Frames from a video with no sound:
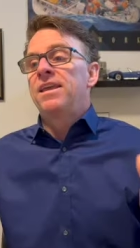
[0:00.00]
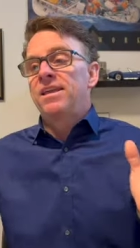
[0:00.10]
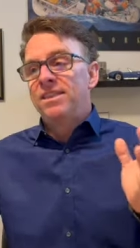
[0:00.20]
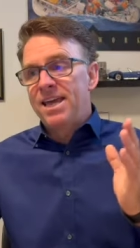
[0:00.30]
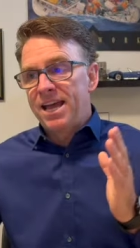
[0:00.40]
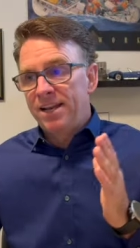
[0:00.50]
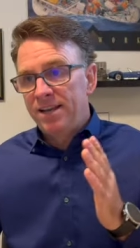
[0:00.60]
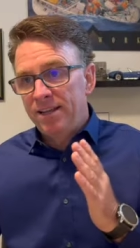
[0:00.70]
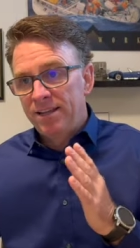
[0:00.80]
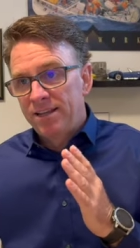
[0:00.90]

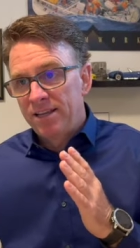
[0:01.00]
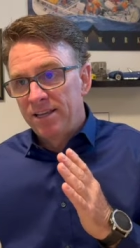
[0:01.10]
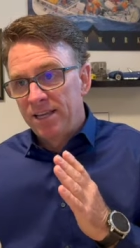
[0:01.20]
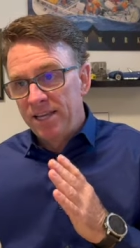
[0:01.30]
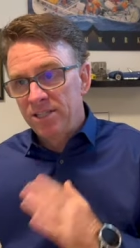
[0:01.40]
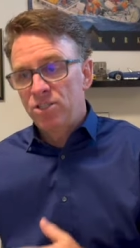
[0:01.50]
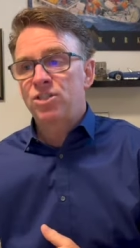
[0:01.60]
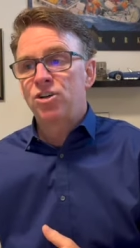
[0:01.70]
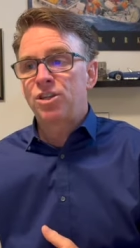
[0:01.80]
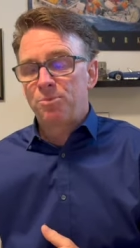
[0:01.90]
Then
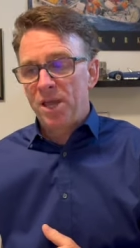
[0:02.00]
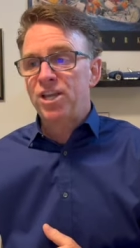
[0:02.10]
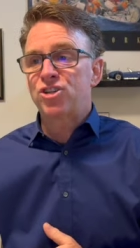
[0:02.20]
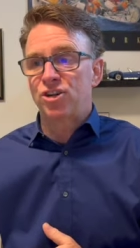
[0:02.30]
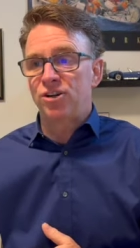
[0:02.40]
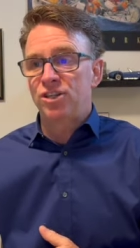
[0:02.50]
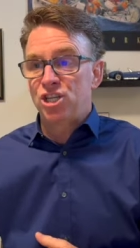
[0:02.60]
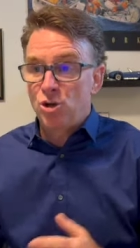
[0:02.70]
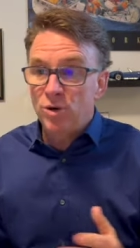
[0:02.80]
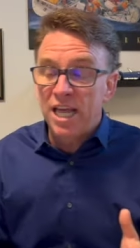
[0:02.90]
insert the picture that
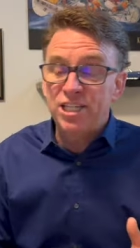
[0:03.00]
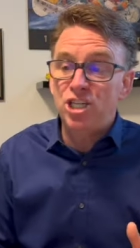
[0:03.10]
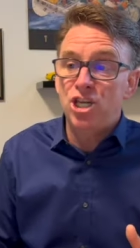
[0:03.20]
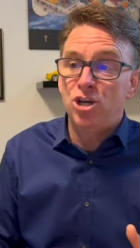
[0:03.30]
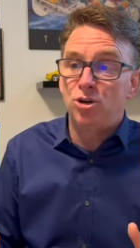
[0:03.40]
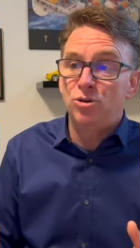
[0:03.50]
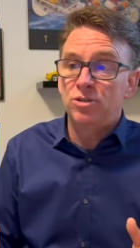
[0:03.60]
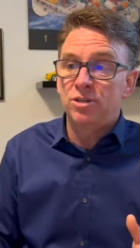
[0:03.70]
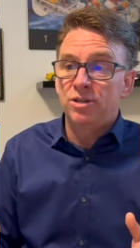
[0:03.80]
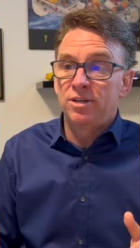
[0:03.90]
you would like to
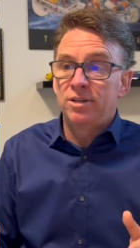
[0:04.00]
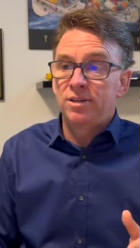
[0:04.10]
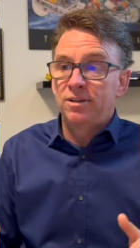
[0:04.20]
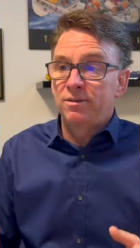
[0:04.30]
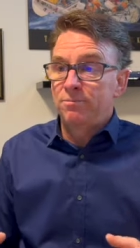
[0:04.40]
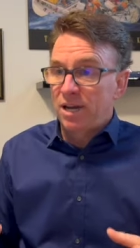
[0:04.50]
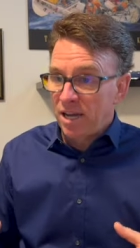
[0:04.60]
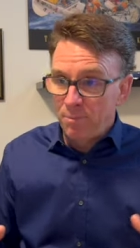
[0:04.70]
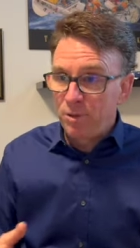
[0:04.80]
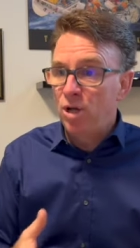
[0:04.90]
use by
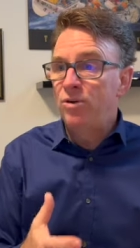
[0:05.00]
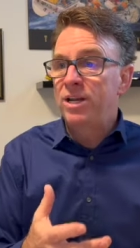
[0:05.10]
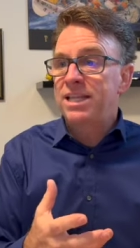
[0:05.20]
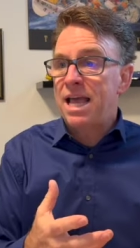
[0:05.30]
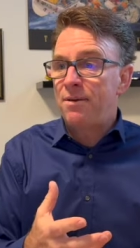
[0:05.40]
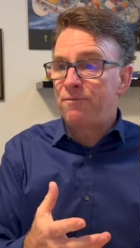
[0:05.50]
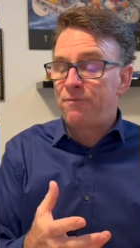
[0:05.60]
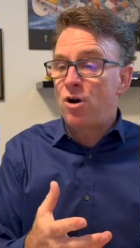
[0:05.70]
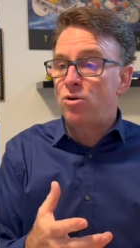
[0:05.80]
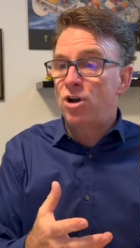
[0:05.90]
uploading that
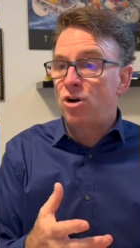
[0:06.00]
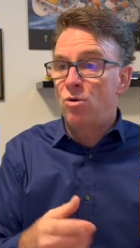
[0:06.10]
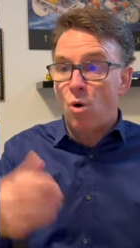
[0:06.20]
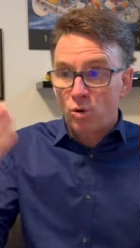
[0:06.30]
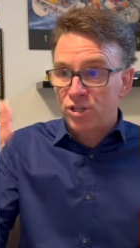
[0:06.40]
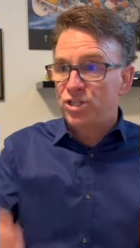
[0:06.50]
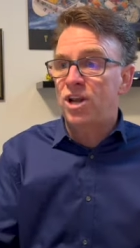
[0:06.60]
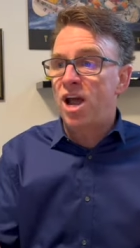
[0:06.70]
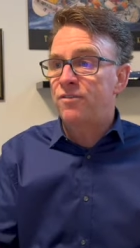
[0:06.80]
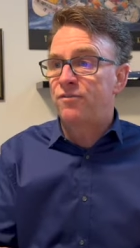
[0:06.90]
photo or the
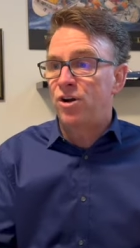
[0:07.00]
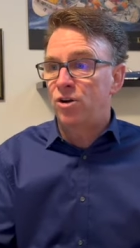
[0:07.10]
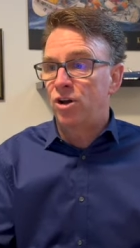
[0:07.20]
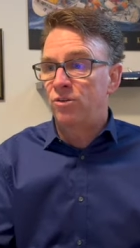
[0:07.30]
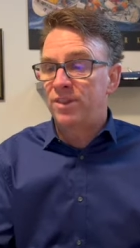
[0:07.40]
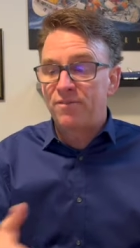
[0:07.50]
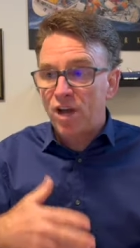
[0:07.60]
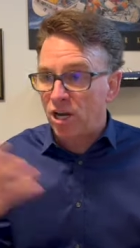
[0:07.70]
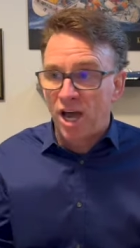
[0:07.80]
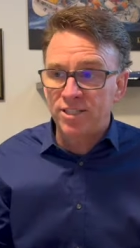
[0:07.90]
stock photo, and they've
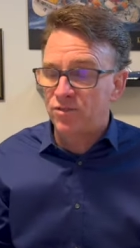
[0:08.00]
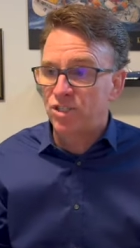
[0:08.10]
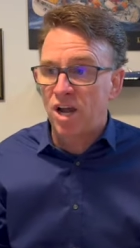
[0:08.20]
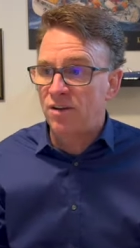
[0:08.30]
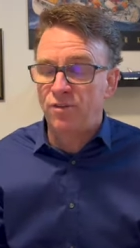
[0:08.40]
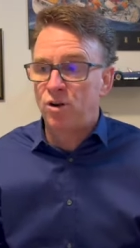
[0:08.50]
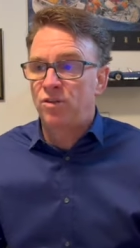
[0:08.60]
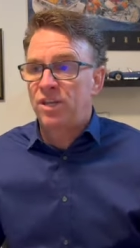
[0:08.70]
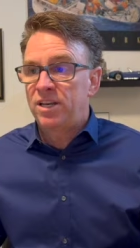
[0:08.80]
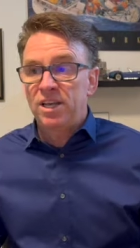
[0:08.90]
got lots of stock photo
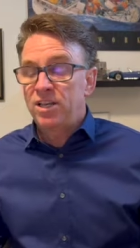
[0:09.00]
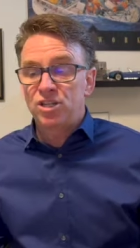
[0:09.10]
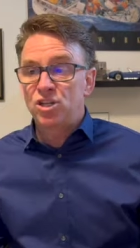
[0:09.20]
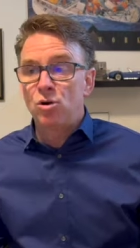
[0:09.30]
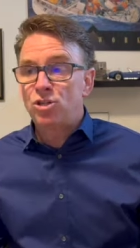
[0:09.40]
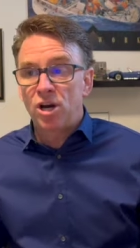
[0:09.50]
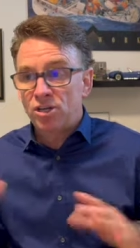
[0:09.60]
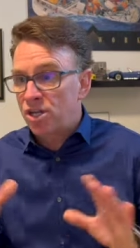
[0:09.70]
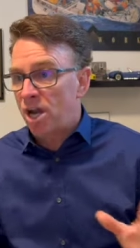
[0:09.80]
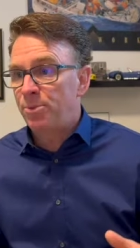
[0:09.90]
that, that is no
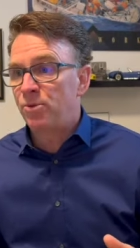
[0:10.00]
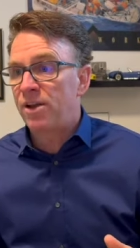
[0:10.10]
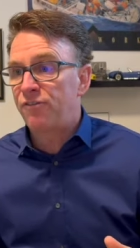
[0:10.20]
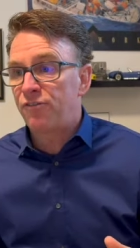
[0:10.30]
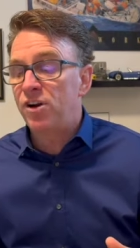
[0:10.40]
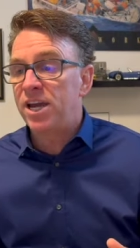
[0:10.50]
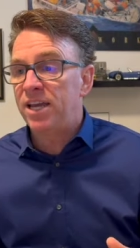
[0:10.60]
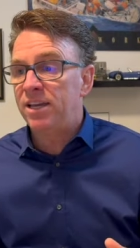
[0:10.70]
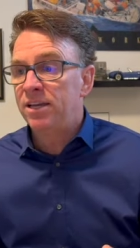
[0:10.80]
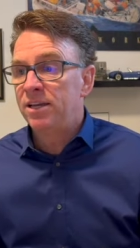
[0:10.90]
charge, copyright
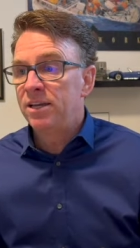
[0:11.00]
free.